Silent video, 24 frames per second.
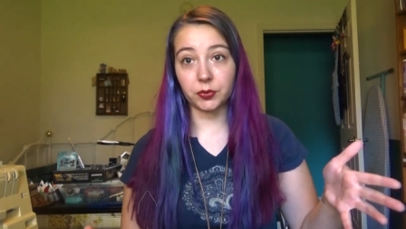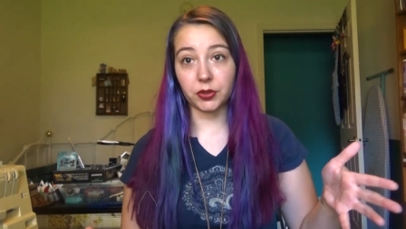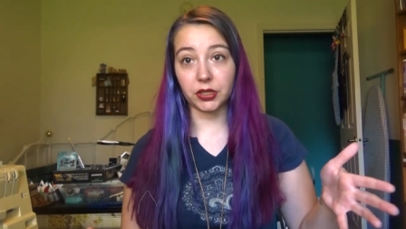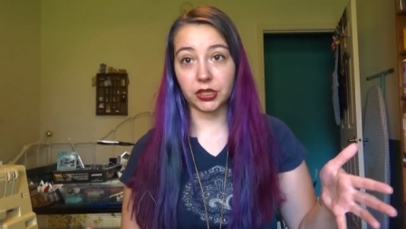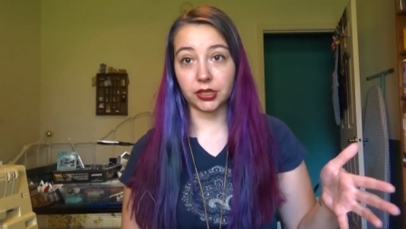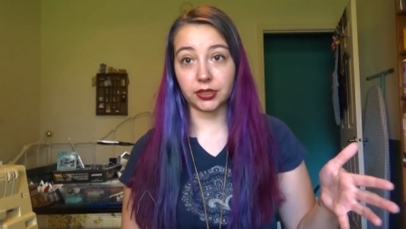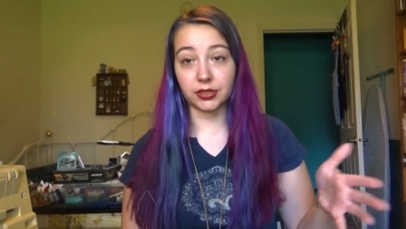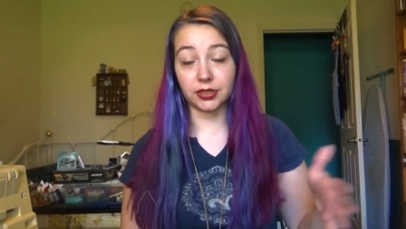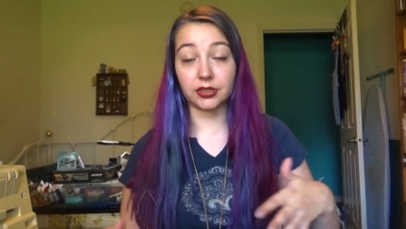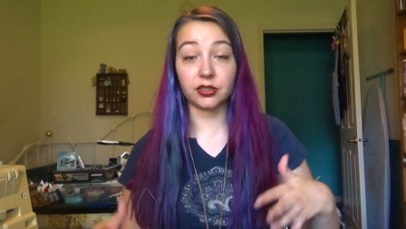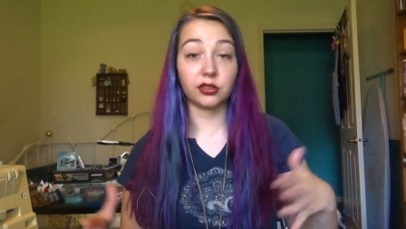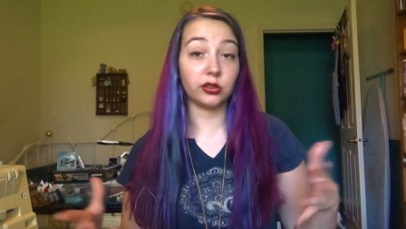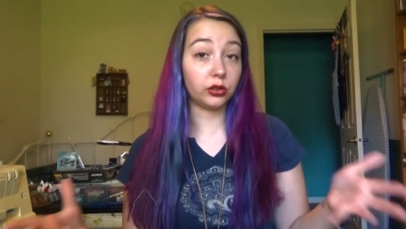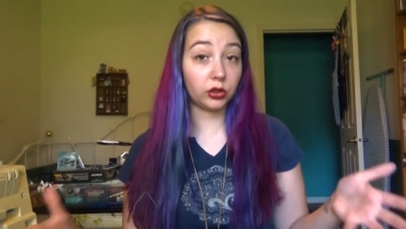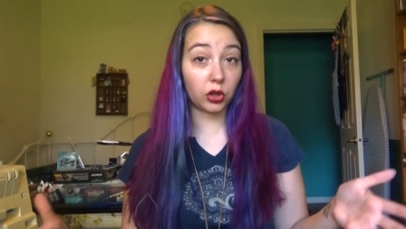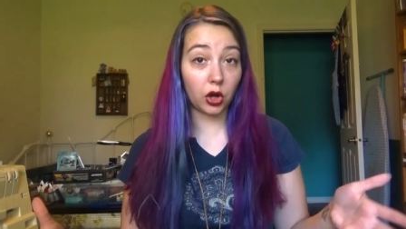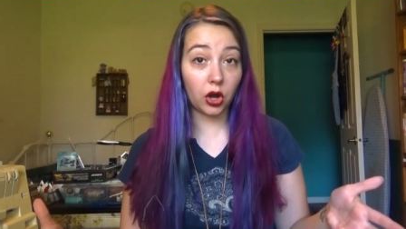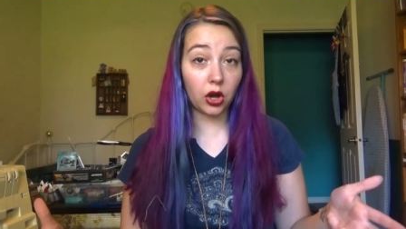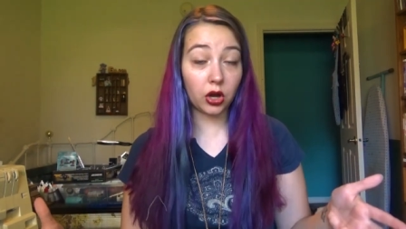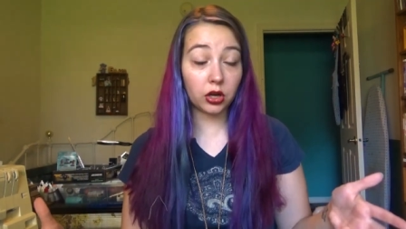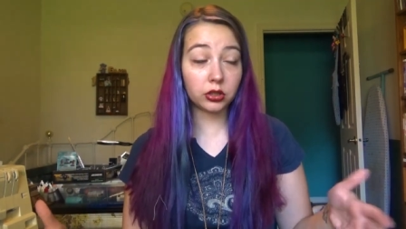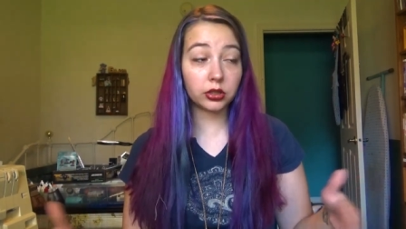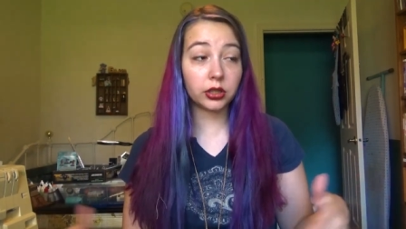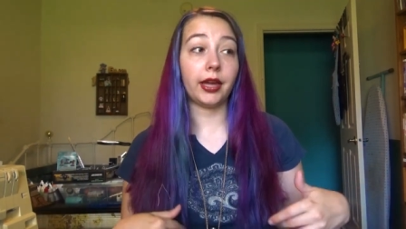because it's
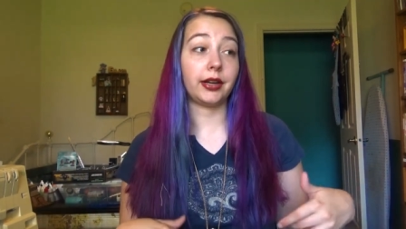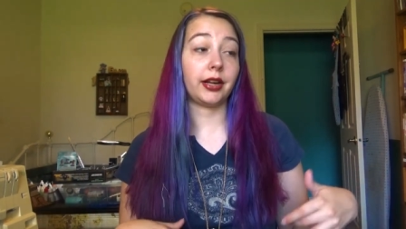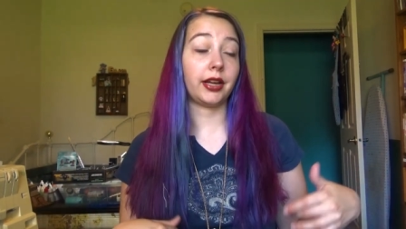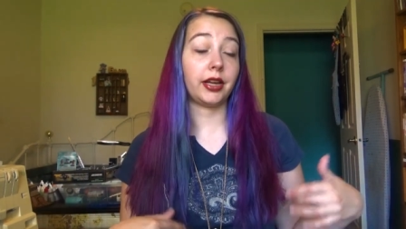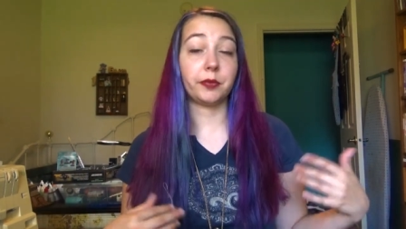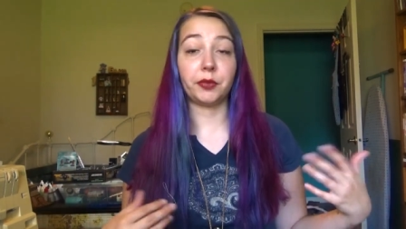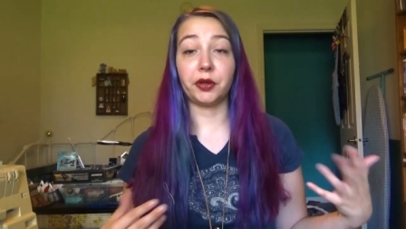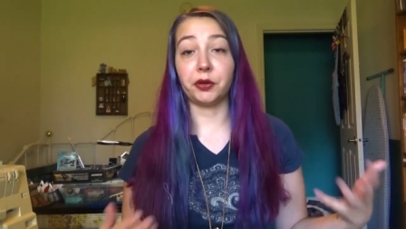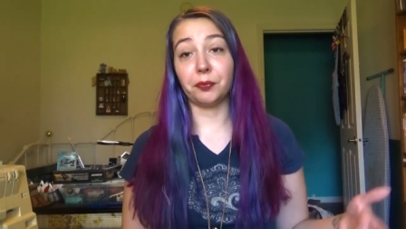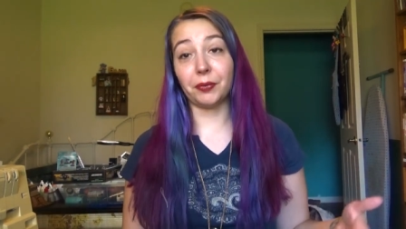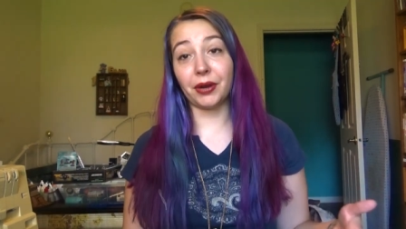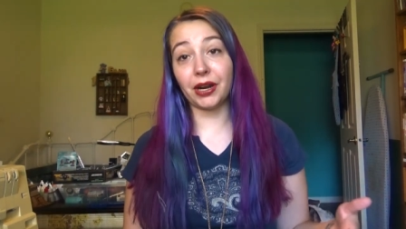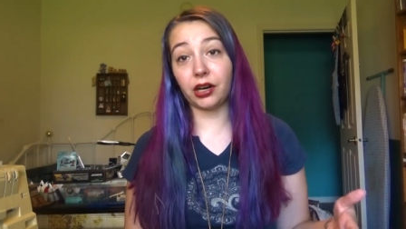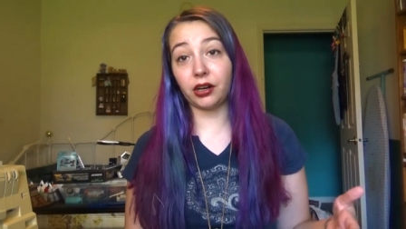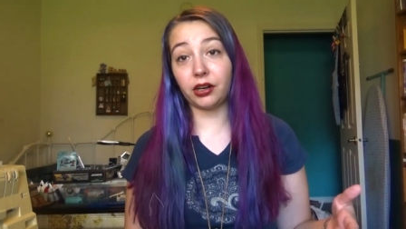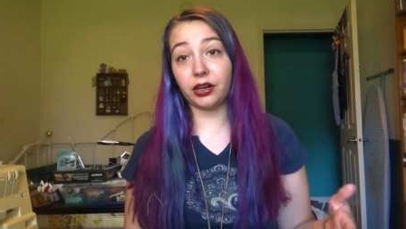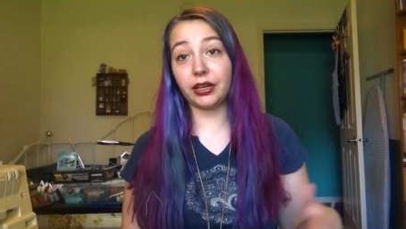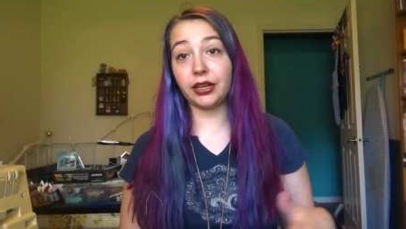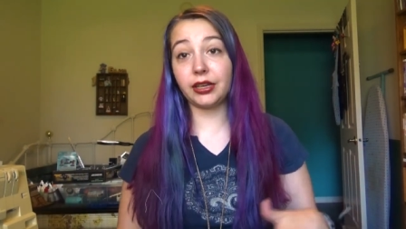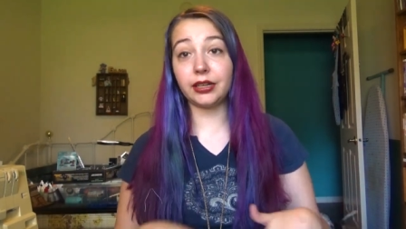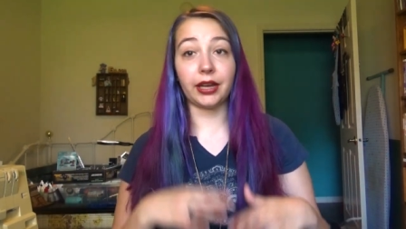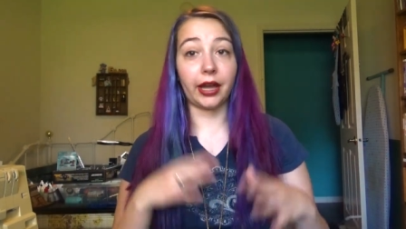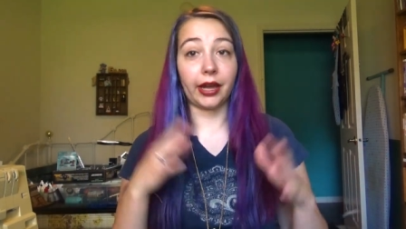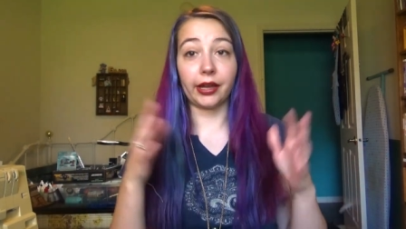long and I am
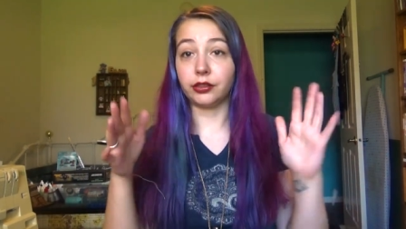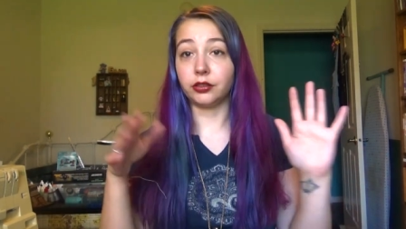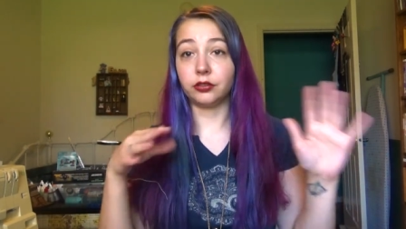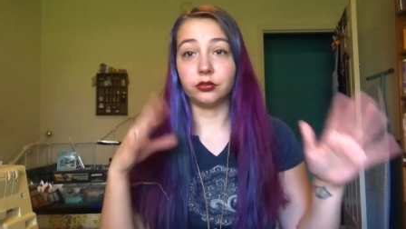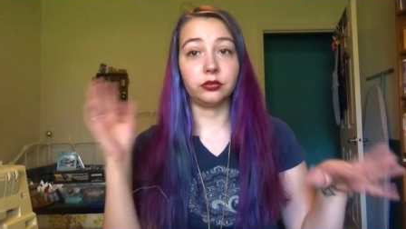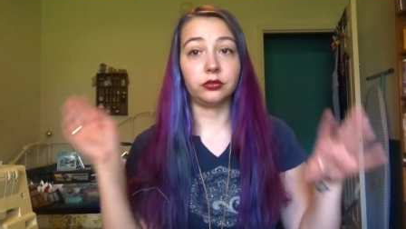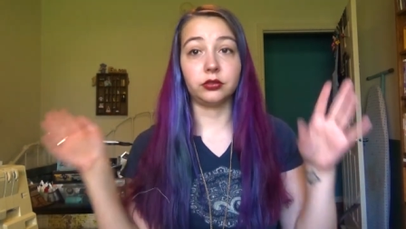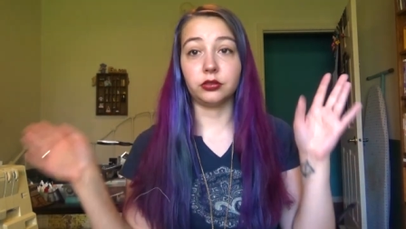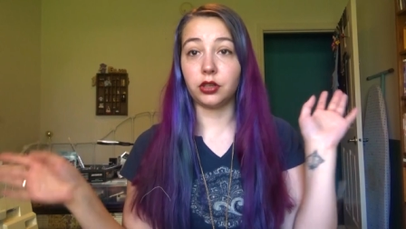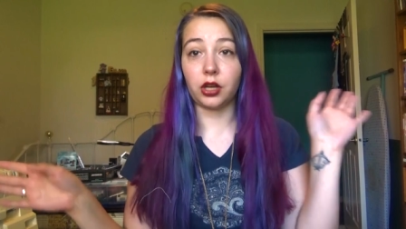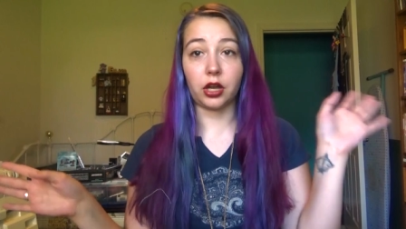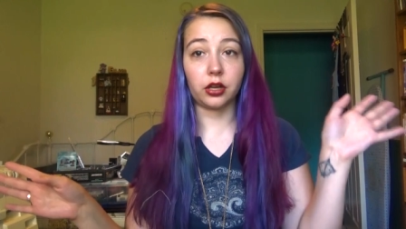unmarried and